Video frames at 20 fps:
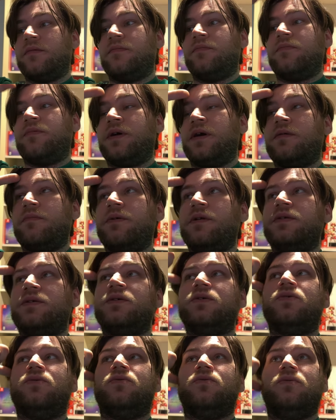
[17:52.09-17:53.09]
Pikmin
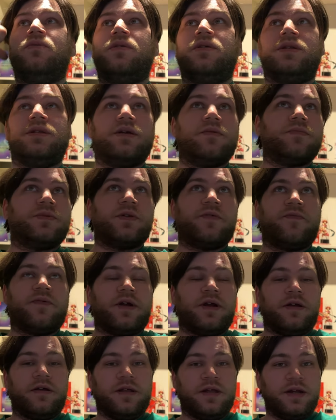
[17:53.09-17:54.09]
2, the dumpster
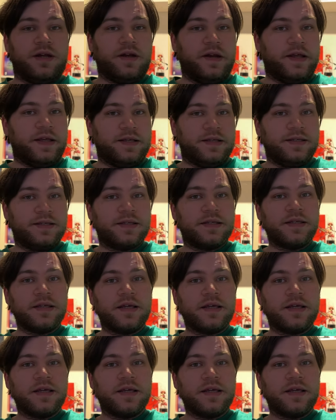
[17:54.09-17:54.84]
fire that it is,